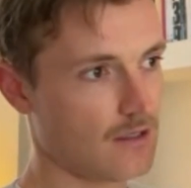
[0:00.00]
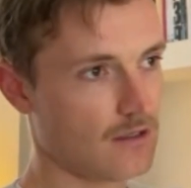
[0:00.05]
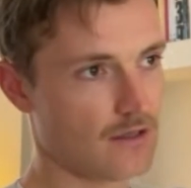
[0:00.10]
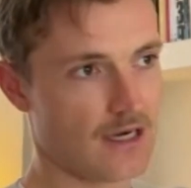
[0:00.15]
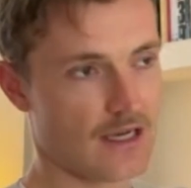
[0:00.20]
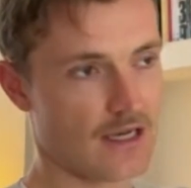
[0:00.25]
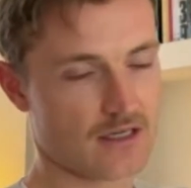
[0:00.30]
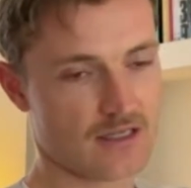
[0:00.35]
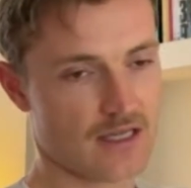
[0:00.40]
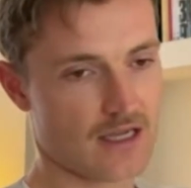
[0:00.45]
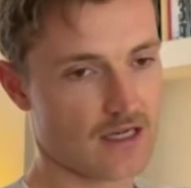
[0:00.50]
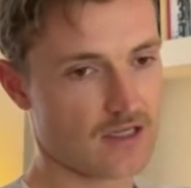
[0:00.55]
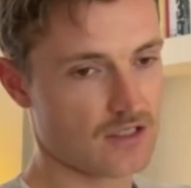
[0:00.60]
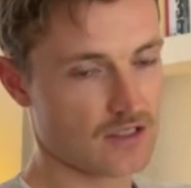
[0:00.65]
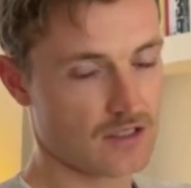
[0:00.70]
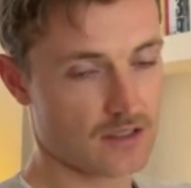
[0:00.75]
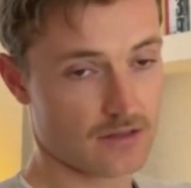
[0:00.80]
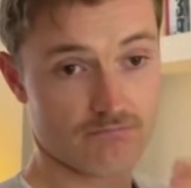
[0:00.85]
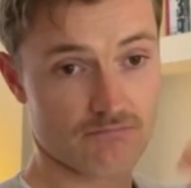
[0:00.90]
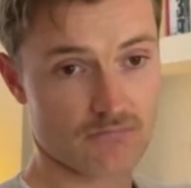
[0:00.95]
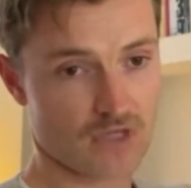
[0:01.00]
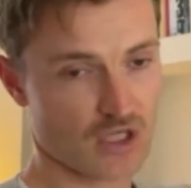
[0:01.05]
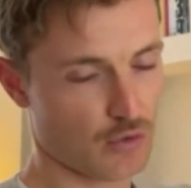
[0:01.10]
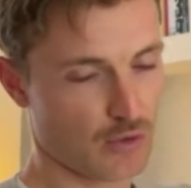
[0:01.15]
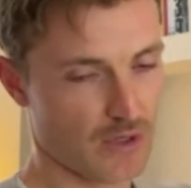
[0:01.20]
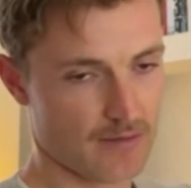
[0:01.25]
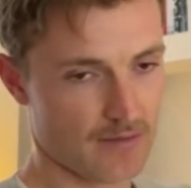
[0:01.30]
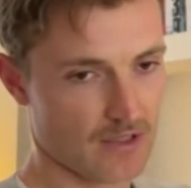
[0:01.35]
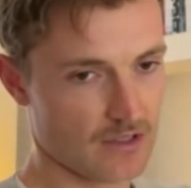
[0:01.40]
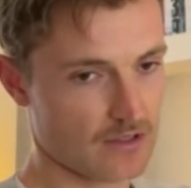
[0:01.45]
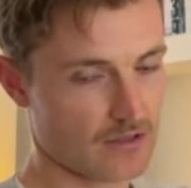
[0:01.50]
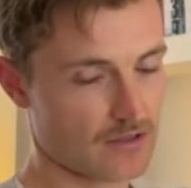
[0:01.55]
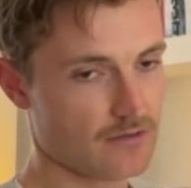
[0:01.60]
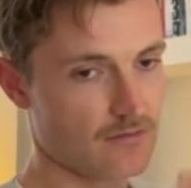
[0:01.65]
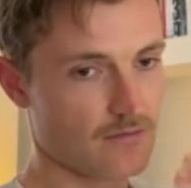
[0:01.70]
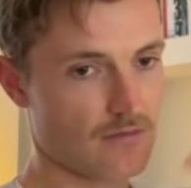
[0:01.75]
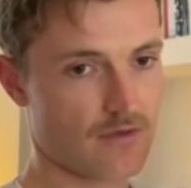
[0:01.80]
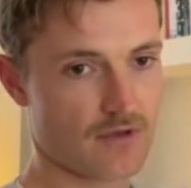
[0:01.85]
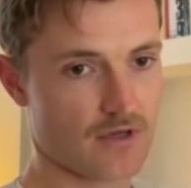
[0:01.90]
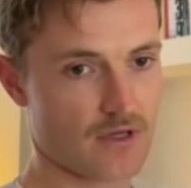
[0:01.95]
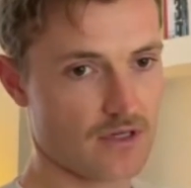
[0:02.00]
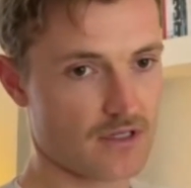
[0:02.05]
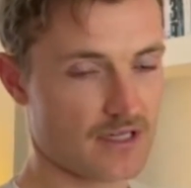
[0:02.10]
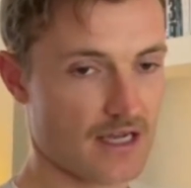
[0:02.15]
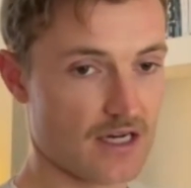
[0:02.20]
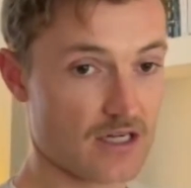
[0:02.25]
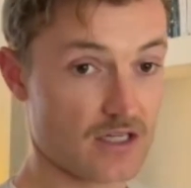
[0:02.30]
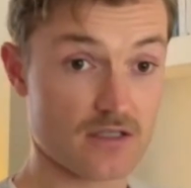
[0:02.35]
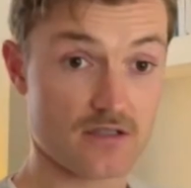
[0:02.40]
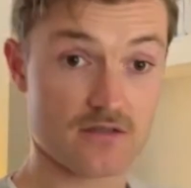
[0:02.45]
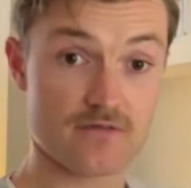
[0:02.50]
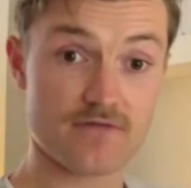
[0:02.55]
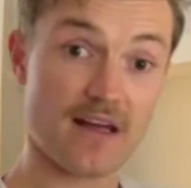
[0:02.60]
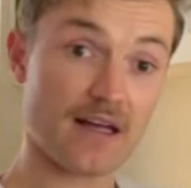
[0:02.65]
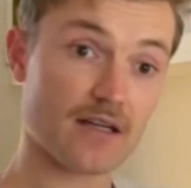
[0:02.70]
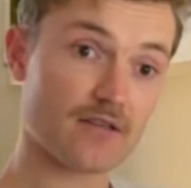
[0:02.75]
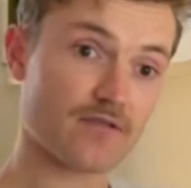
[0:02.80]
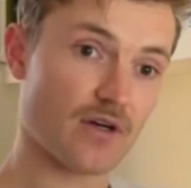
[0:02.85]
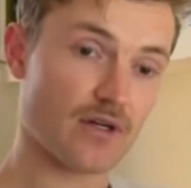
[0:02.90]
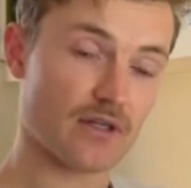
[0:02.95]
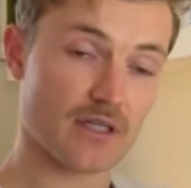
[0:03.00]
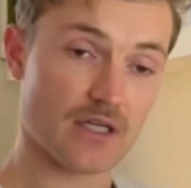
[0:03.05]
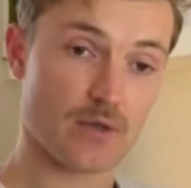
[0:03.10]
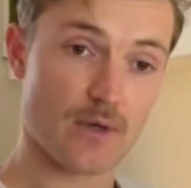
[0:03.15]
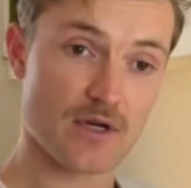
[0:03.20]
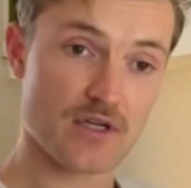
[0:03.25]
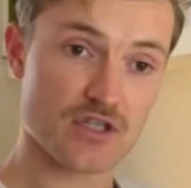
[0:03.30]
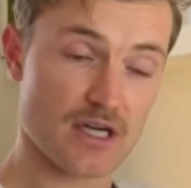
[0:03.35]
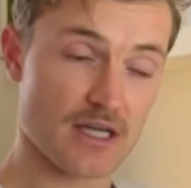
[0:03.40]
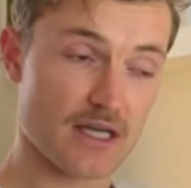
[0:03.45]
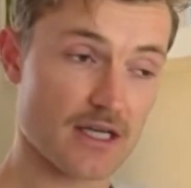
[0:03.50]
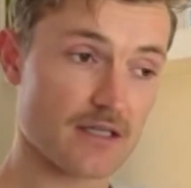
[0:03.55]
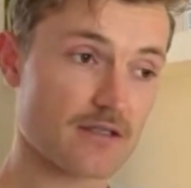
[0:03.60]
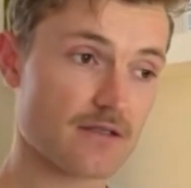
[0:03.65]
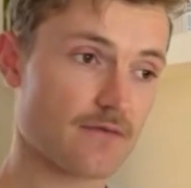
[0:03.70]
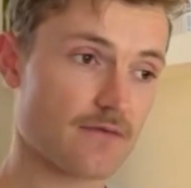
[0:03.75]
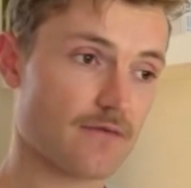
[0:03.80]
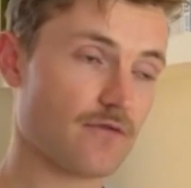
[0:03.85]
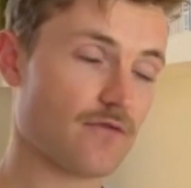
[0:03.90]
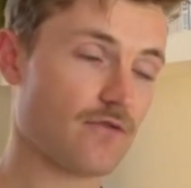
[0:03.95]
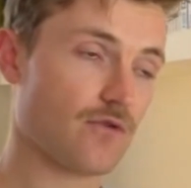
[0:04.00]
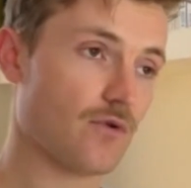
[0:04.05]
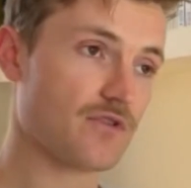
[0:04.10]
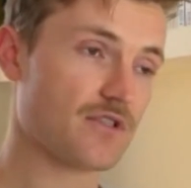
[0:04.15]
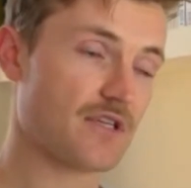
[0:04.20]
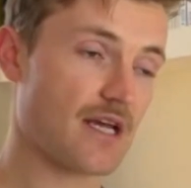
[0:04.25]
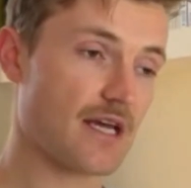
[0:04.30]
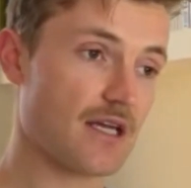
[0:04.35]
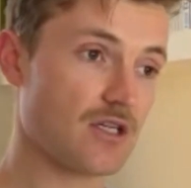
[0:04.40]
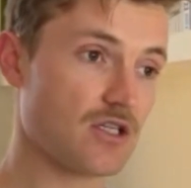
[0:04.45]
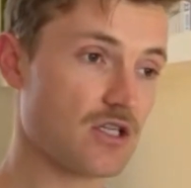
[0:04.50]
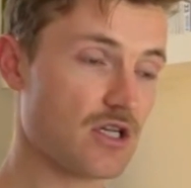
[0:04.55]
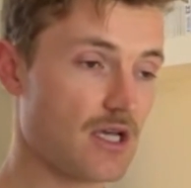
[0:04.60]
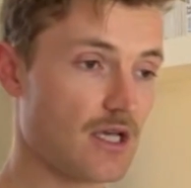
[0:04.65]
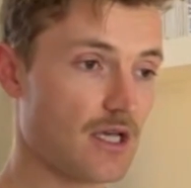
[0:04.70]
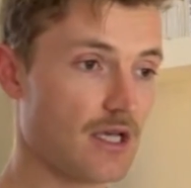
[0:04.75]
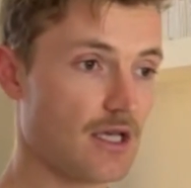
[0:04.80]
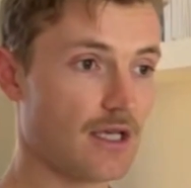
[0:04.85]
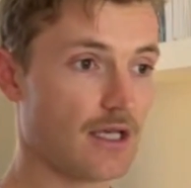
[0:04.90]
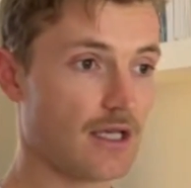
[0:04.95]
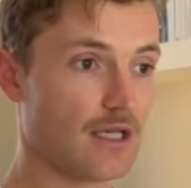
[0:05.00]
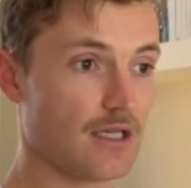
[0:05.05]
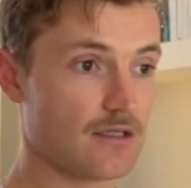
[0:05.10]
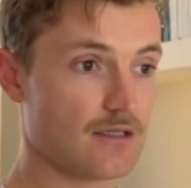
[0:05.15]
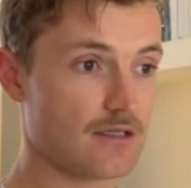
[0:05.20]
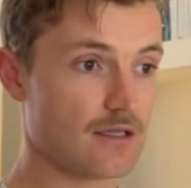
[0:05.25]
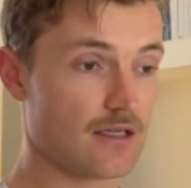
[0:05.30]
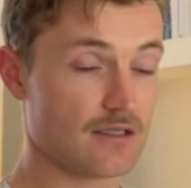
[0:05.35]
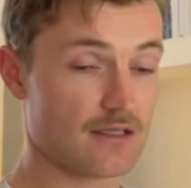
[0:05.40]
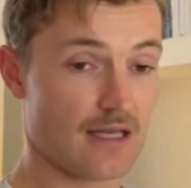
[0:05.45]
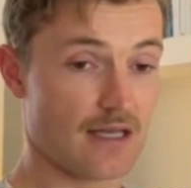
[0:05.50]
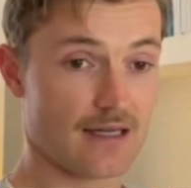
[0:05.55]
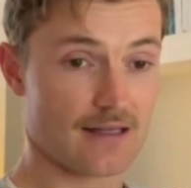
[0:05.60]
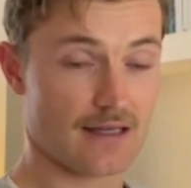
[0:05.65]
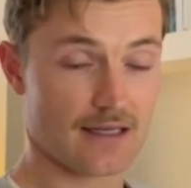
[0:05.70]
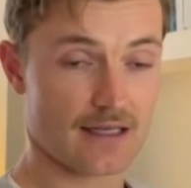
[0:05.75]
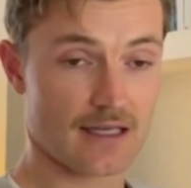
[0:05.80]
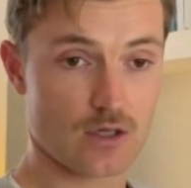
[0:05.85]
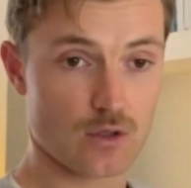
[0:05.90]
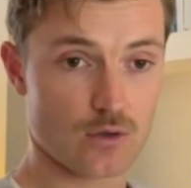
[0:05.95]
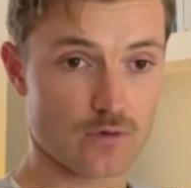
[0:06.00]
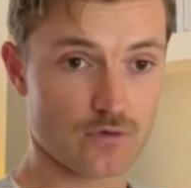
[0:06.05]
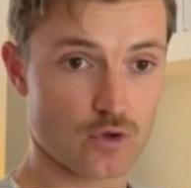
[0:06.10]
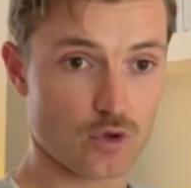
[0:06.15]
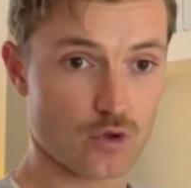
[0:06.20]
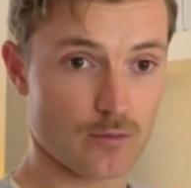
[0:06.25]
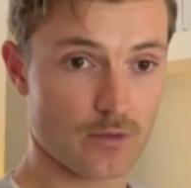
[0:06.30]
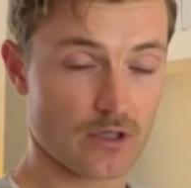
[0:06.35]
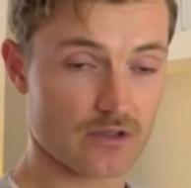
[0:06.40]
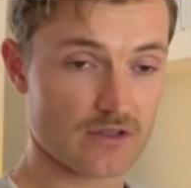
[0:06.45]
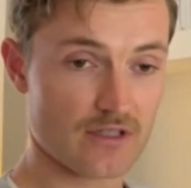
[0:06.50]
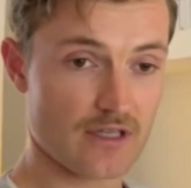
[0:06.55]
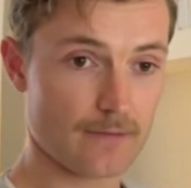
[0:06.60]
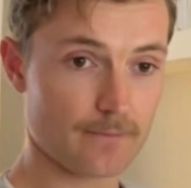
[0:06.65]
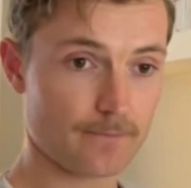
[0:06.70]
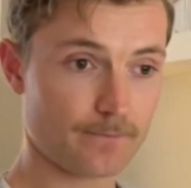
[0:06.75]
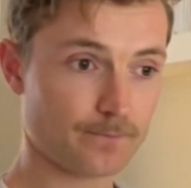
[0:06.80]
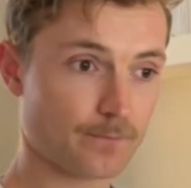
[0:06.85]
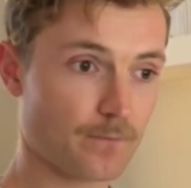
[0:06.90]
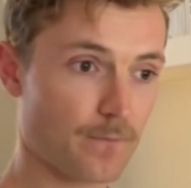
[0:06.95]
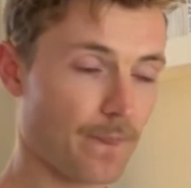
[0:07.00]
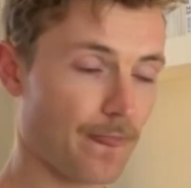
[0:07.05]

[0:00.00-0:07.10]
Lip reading: The next stage is agreements. Third stage is fact-finding questionnaires. Fourth stage is getting their kickoff call booked in.